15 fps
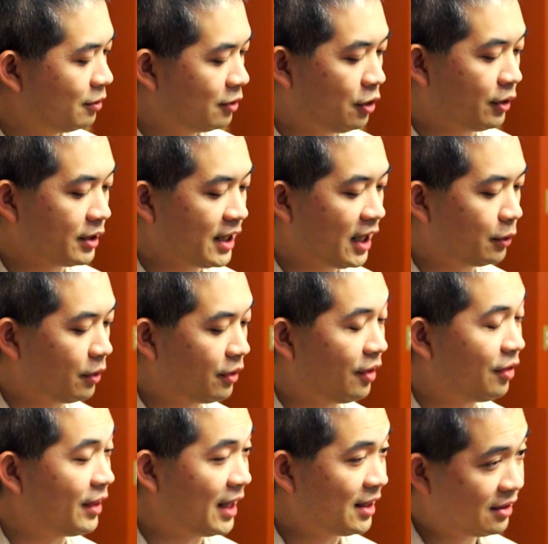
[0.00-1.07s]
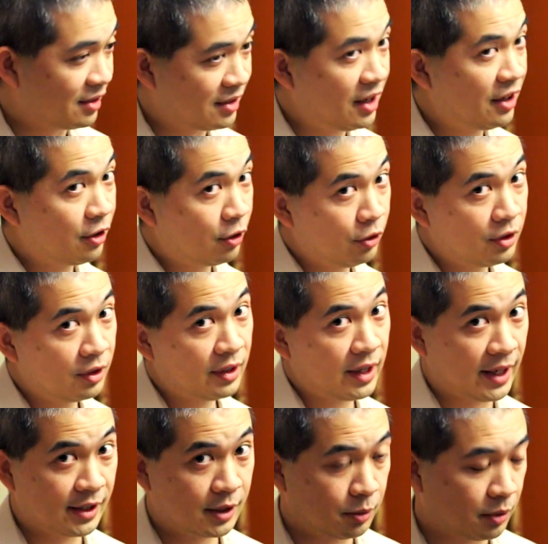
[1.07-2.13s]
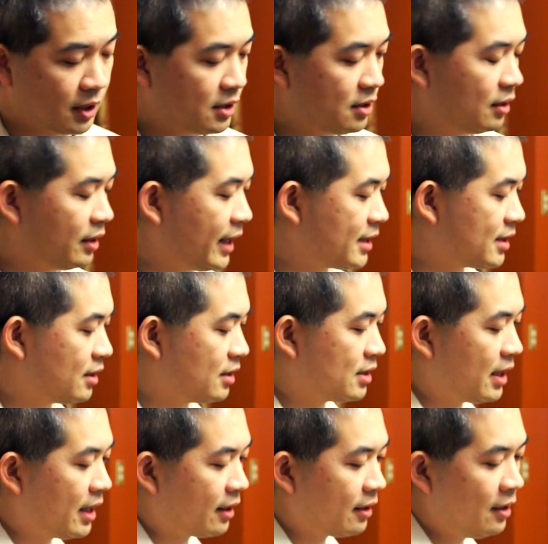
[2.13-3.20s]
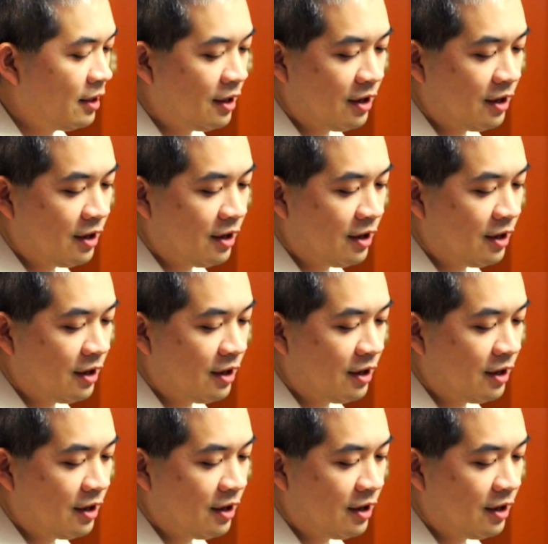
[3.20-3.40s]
going down with, and that does not include the lights. We'll get to the lights in a sec.